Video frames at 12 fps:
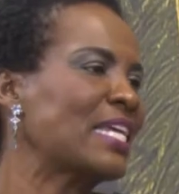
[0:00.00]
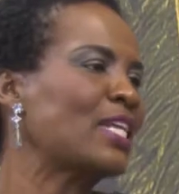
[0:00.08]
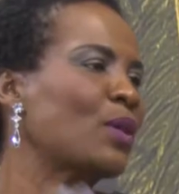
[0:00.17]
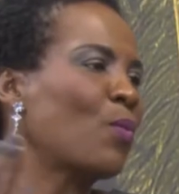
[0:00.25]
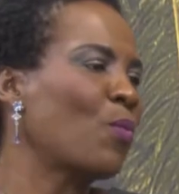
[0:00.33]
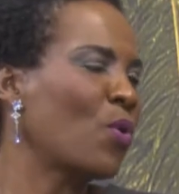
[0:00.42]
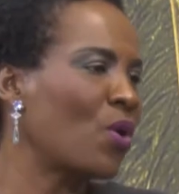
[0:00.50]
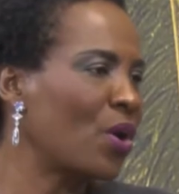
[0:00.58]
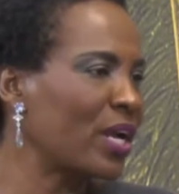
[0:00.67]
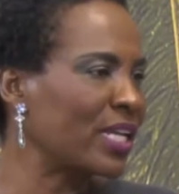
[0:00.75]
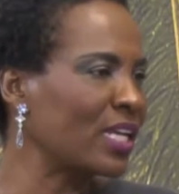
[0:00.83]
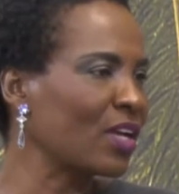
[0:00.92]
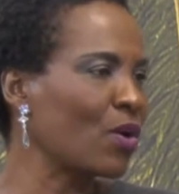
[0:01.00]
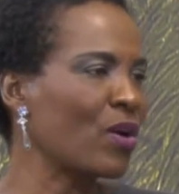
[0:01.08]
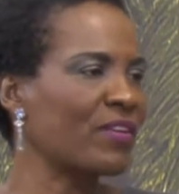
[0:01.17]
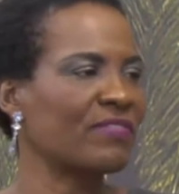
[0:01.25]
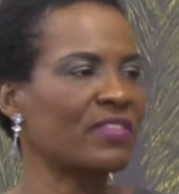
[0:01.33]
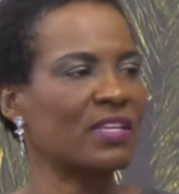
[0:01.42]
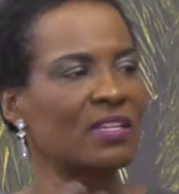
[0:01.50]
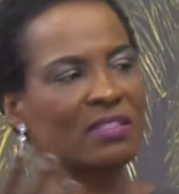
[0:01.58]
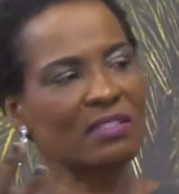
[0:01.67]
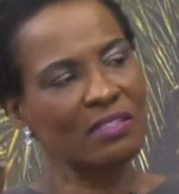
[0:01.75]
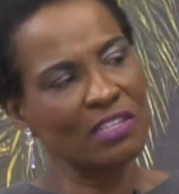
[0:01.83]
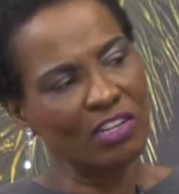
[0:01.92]
send a warning, or if
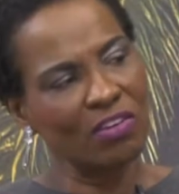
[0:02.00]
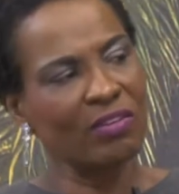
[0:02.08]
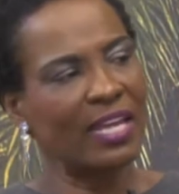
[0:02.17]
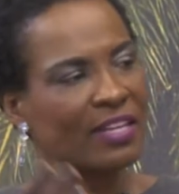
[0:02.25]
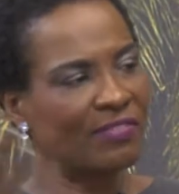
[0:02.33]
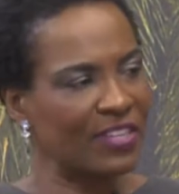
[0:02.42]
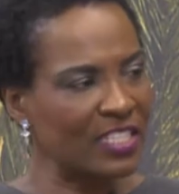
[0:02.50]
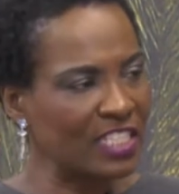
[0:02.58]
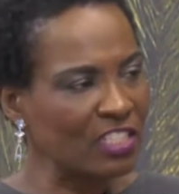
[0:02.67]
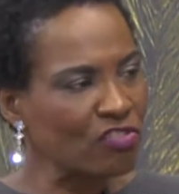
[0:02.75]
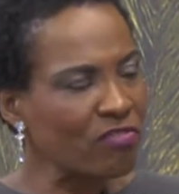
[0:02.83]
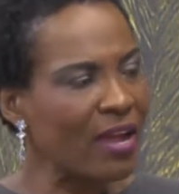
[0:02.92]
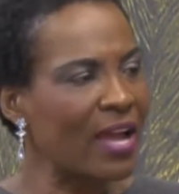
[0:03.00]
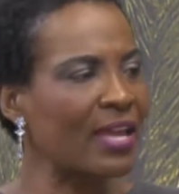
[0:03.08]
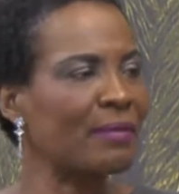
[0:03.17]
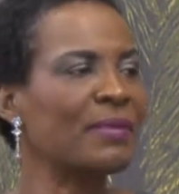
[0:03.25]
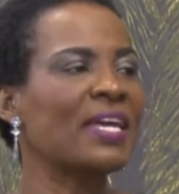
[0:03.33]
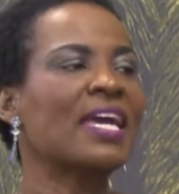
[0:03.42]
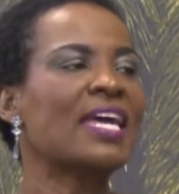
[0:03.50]
there's, elevated crime,